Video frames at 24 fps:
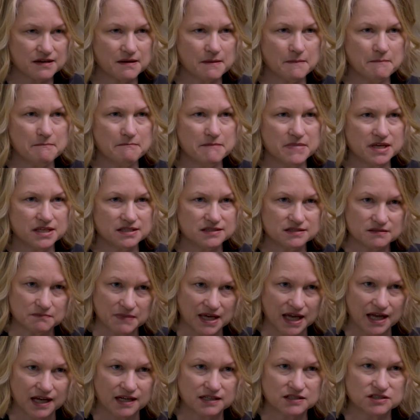
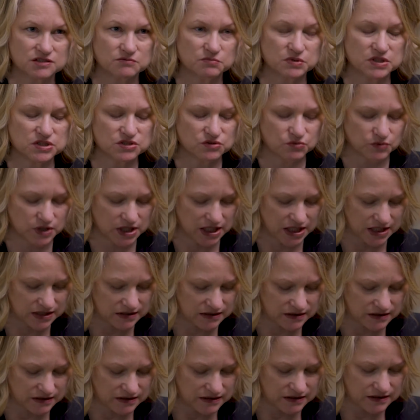mismatch
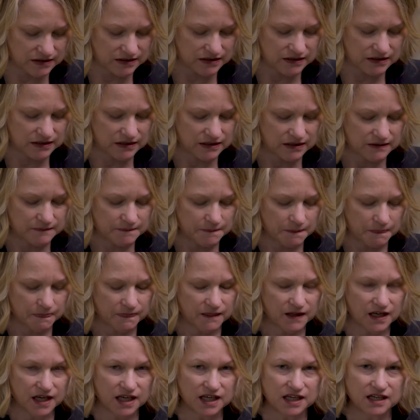between
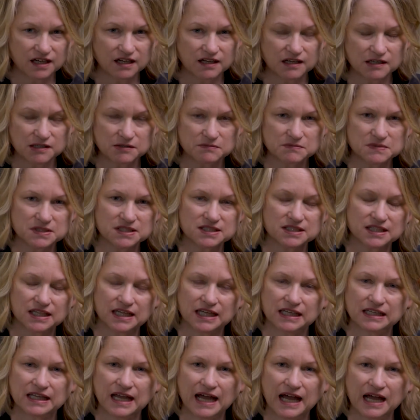incomes
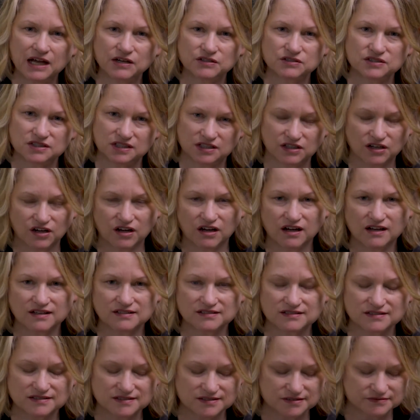and housing
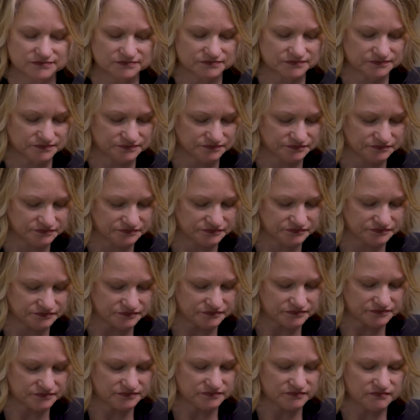costs,
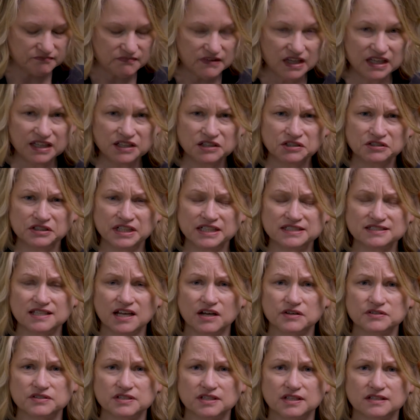it creates
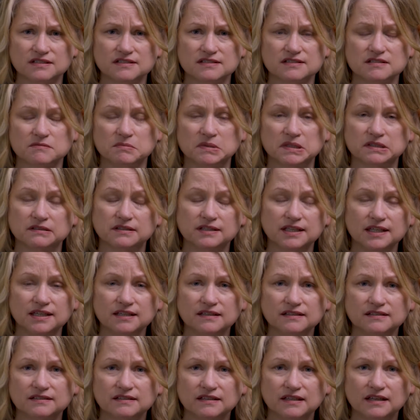housing
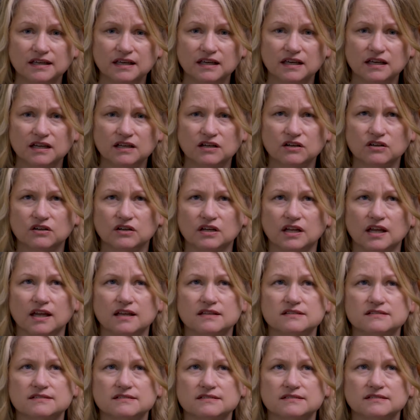instability, it
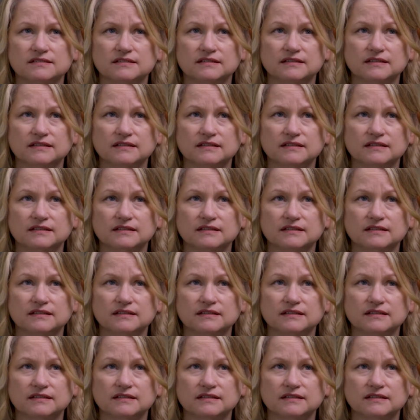creates